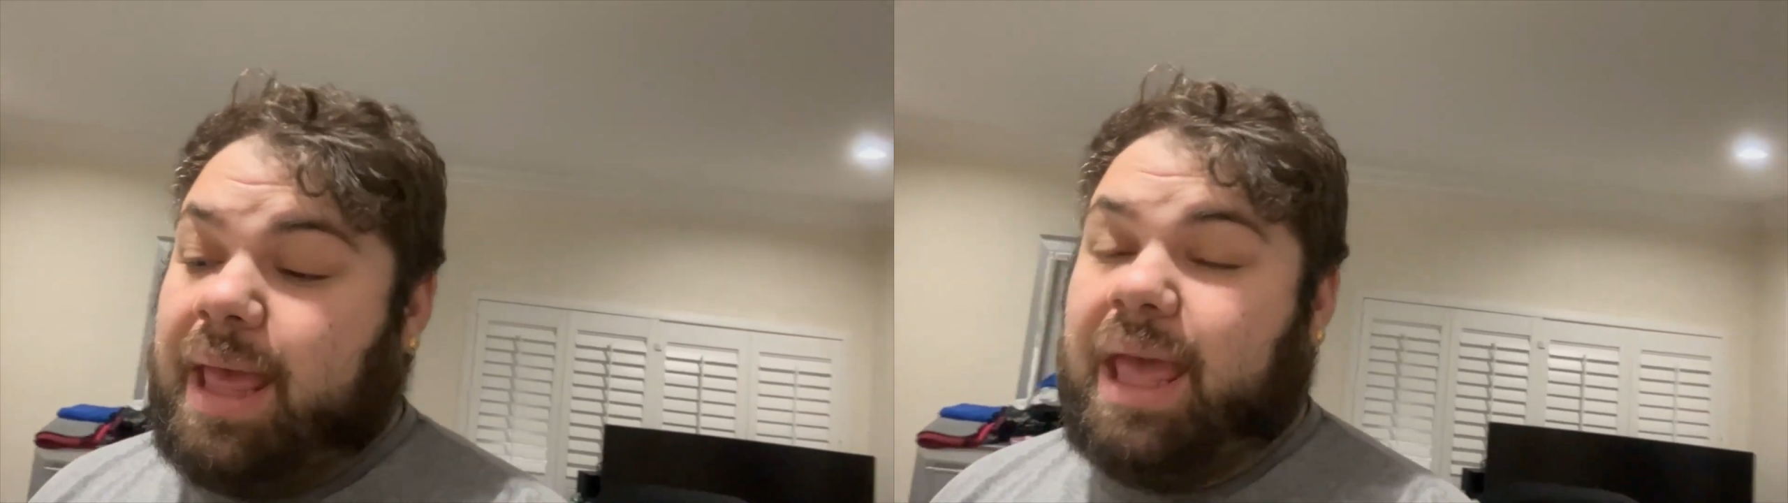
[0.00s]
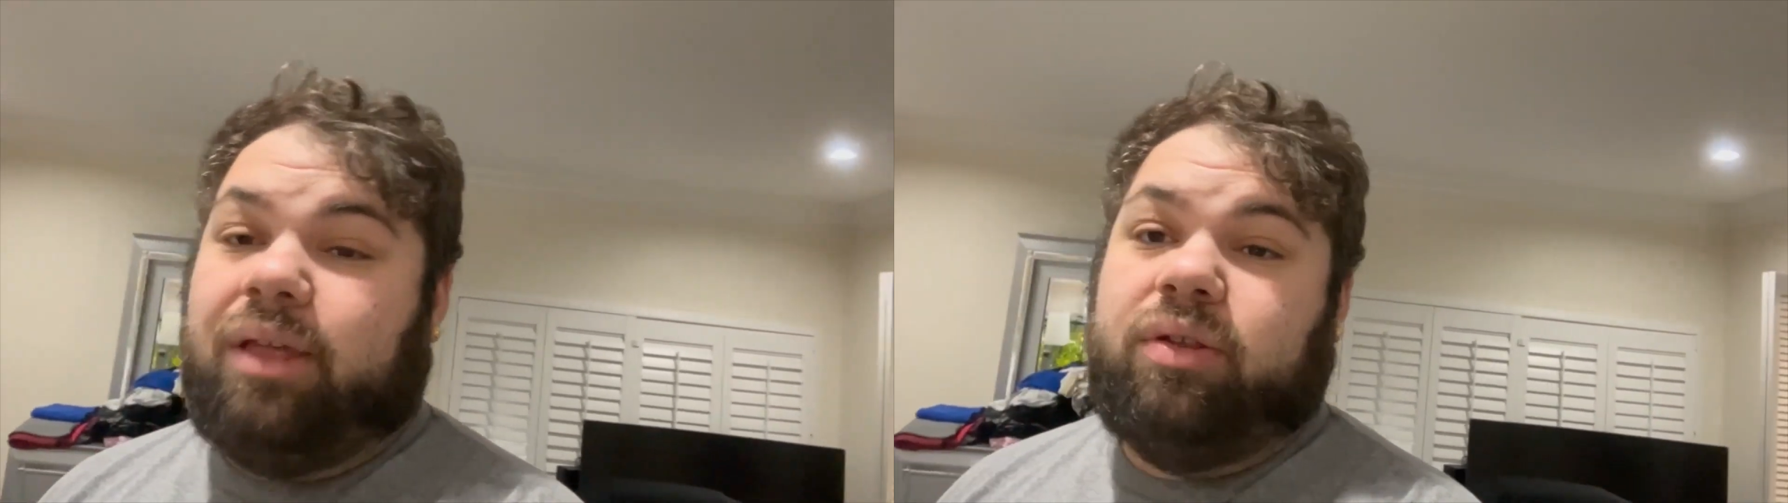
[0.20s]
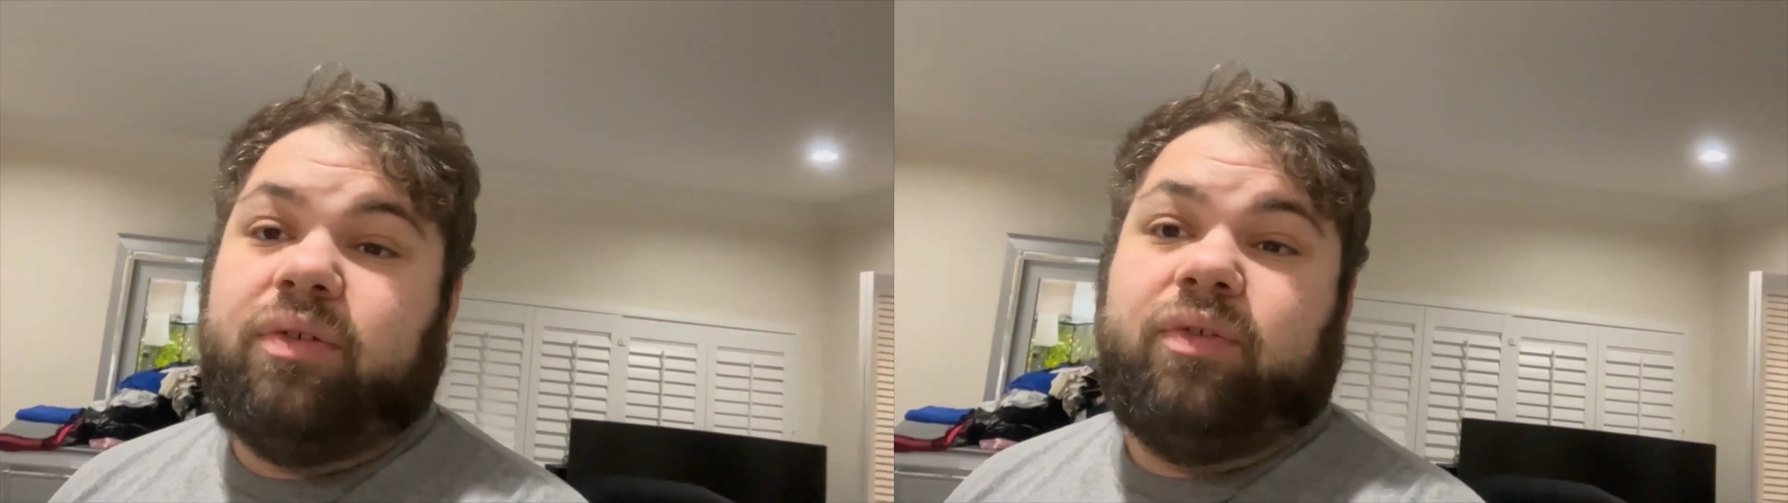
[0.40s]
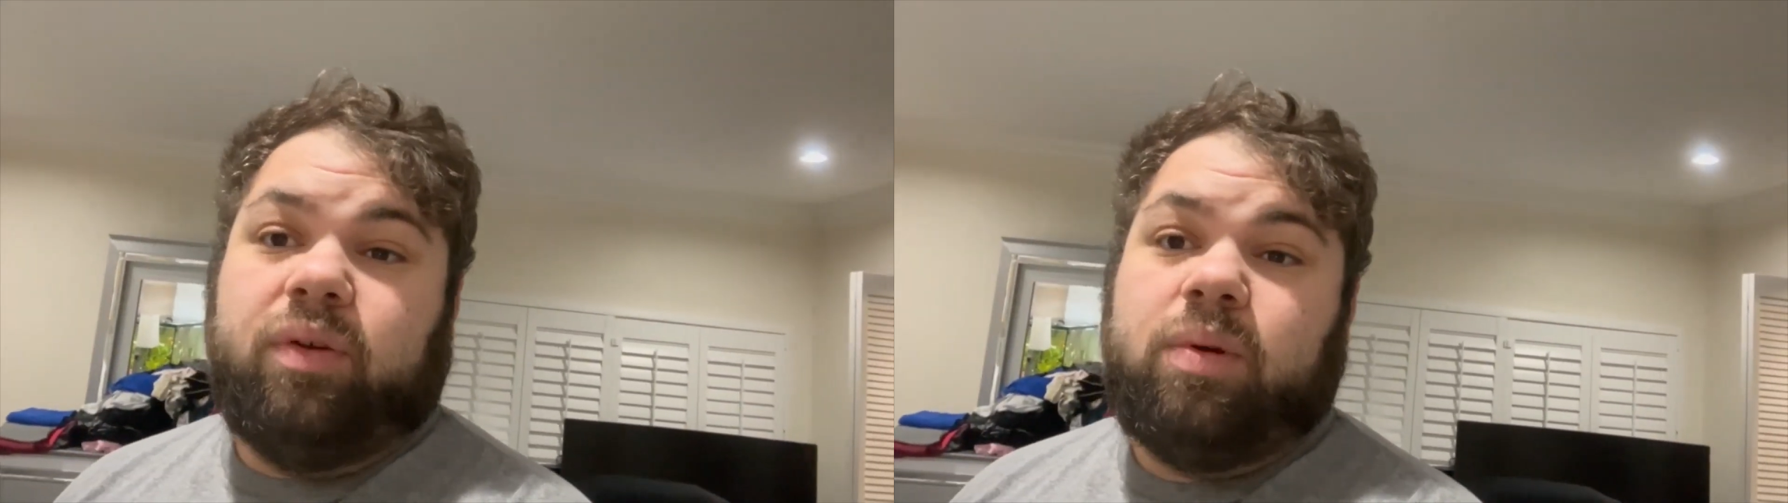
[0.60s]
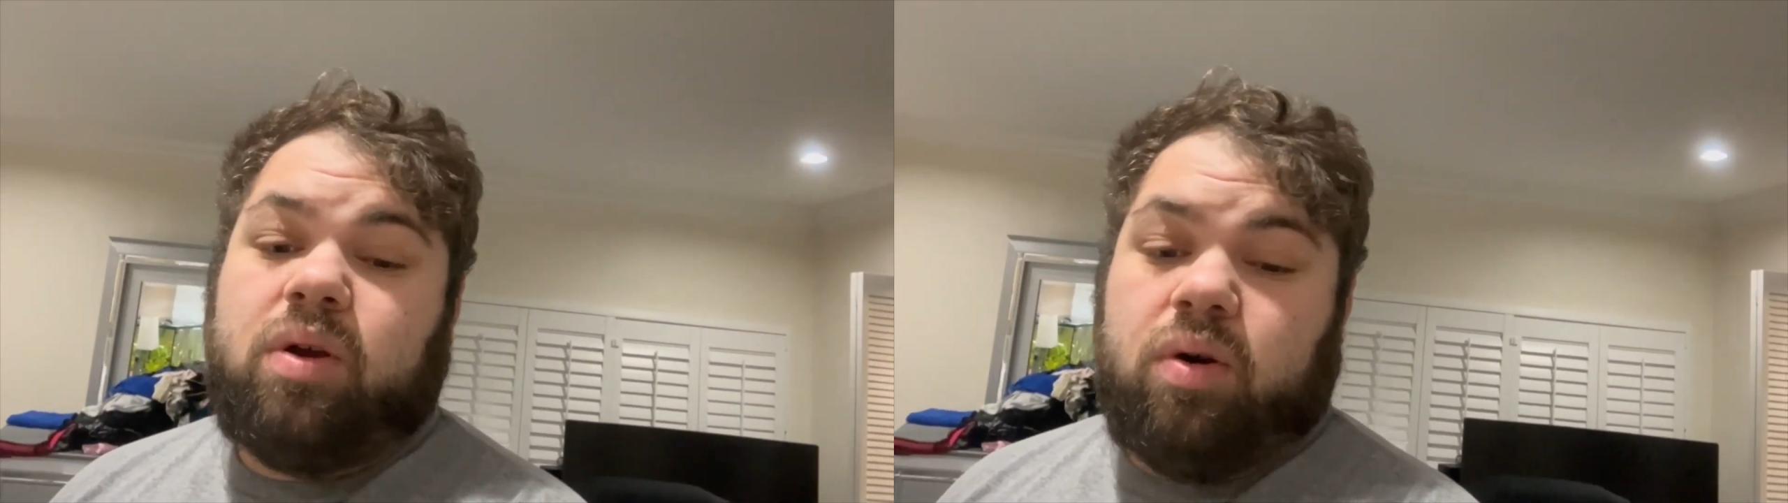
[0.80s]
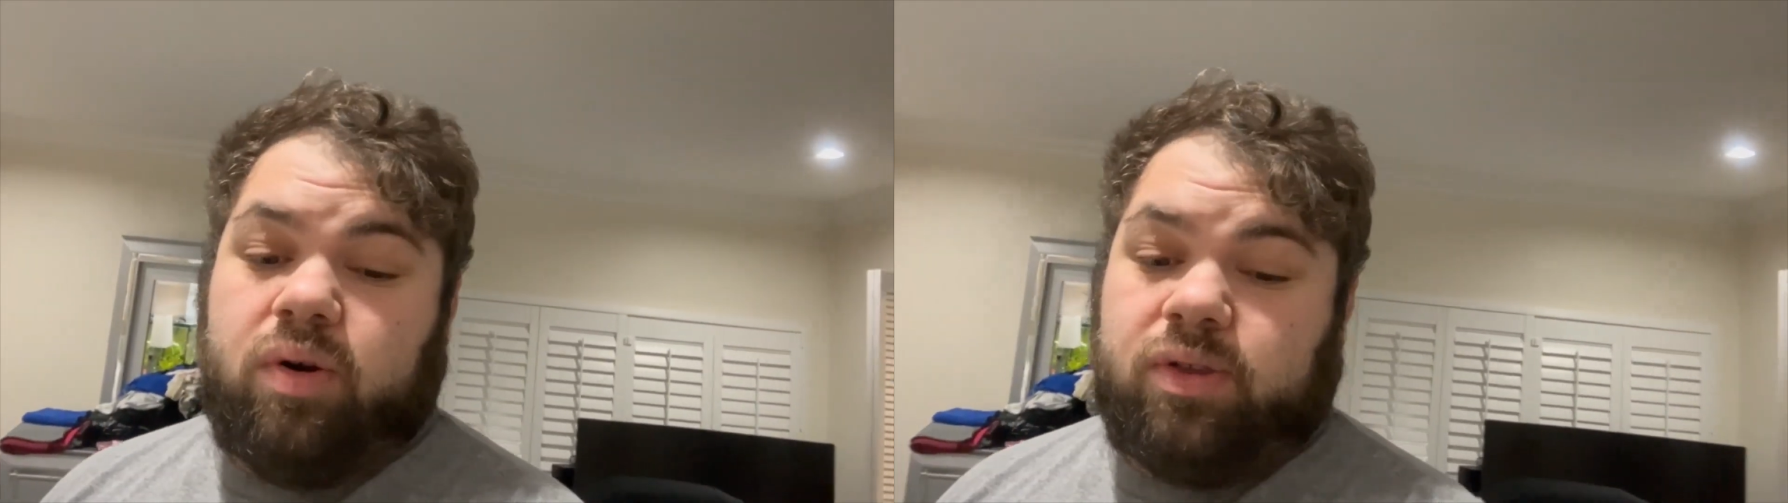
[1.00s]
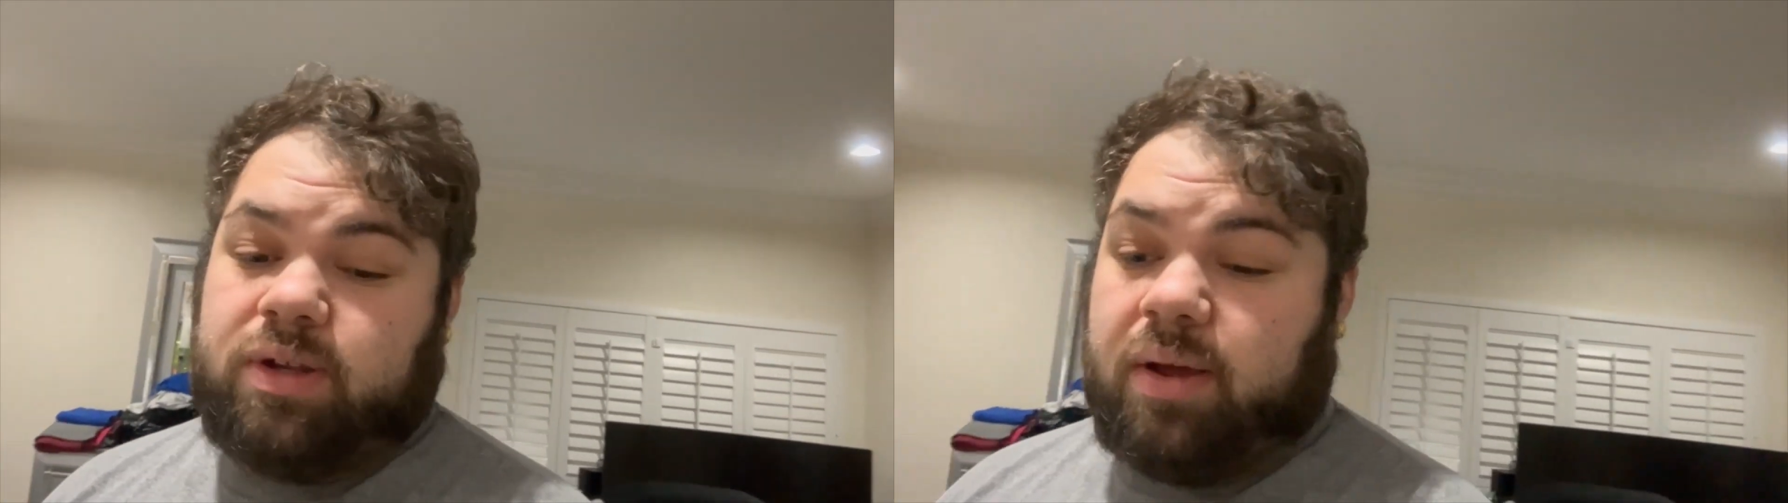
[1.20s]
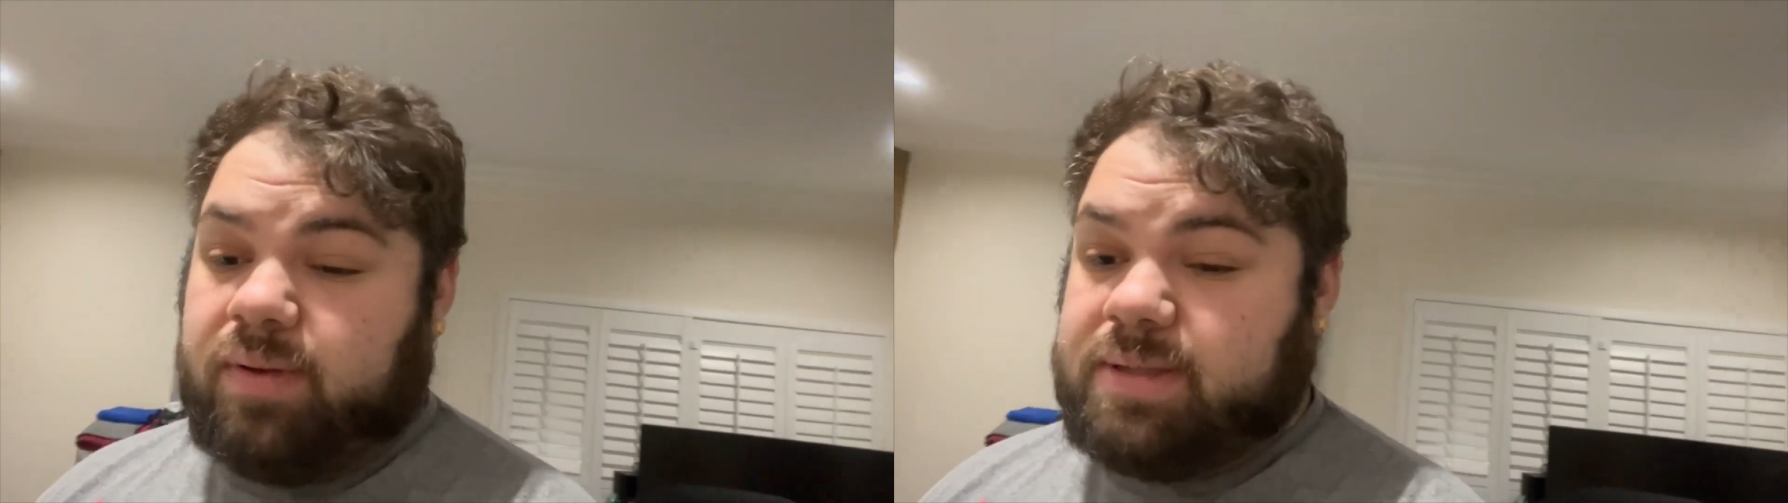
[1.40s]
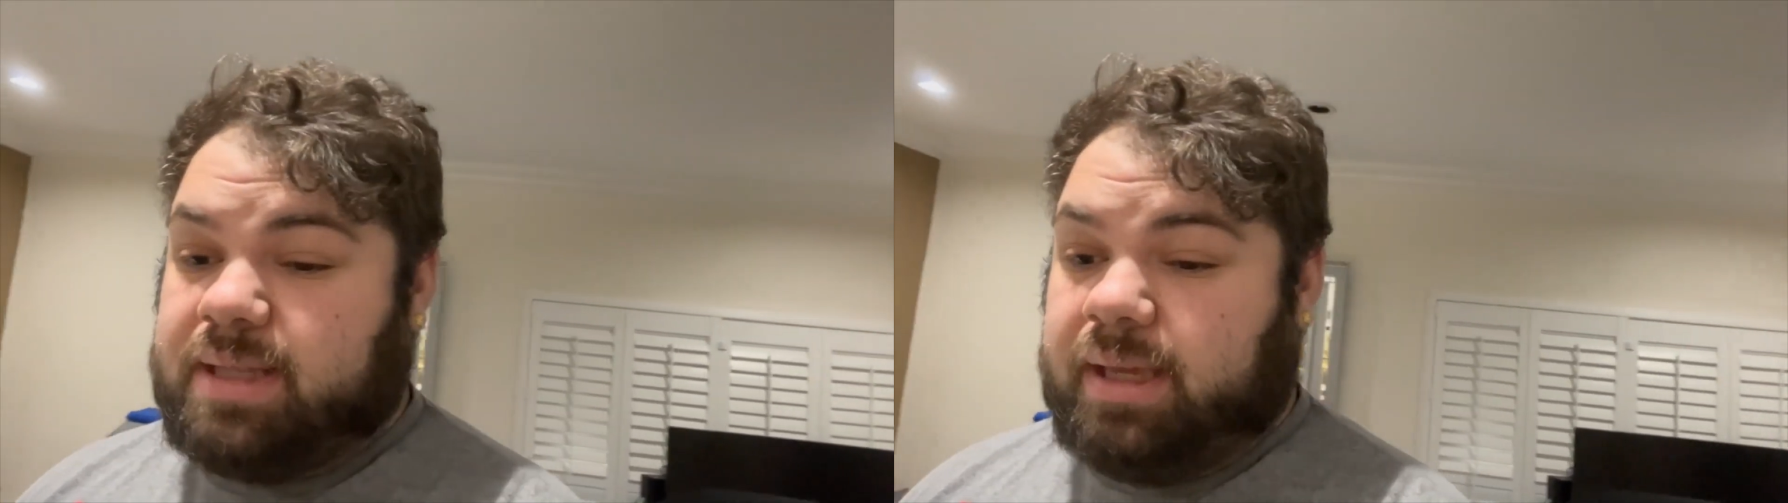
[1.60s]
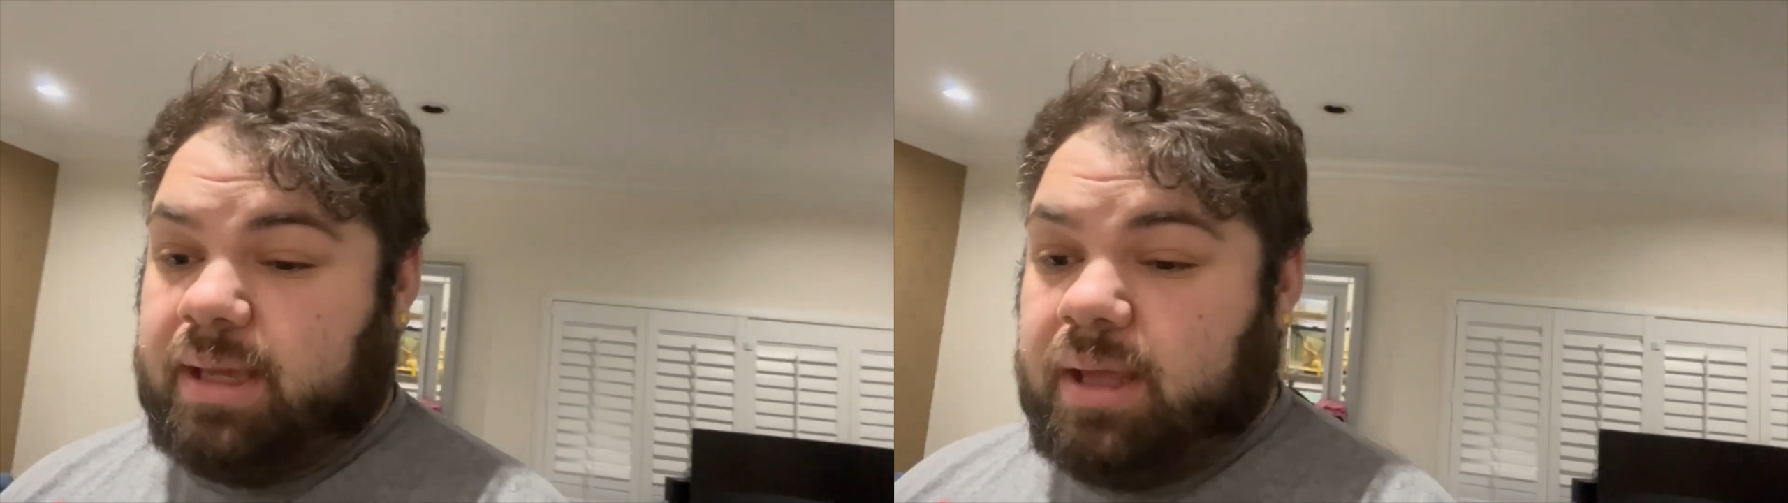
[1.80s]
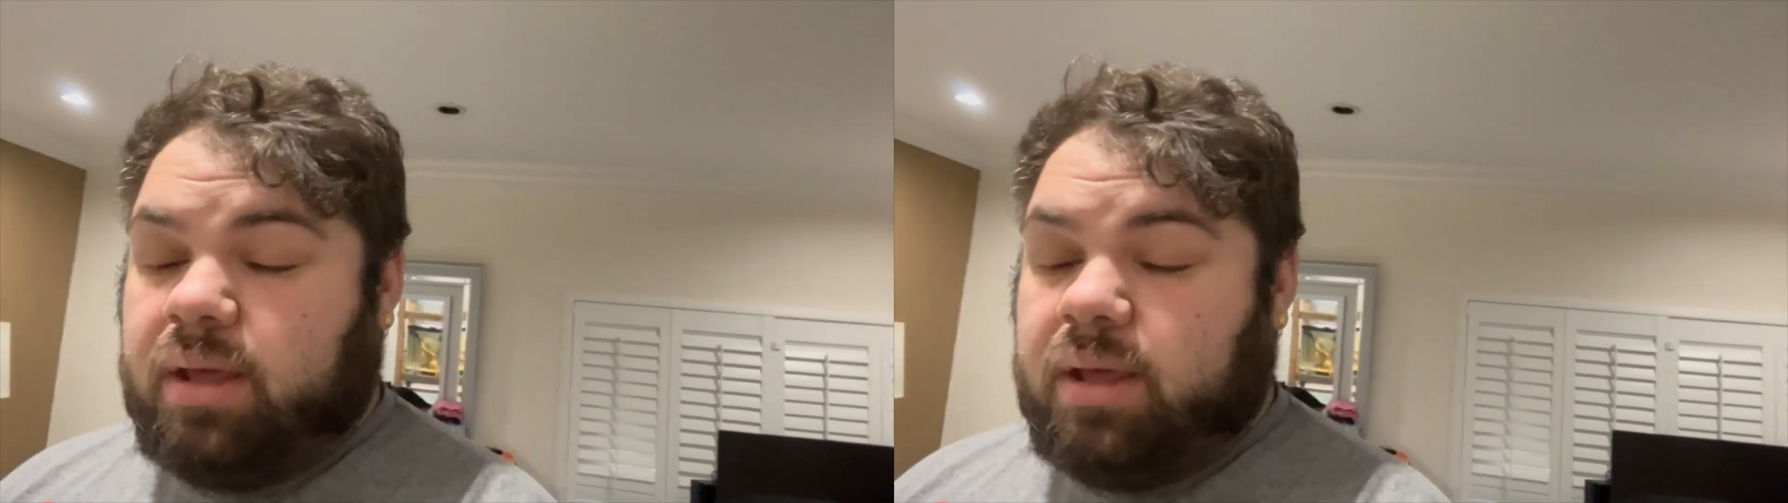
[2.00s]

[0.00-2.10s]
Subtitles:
and they're filled with kois, and obviously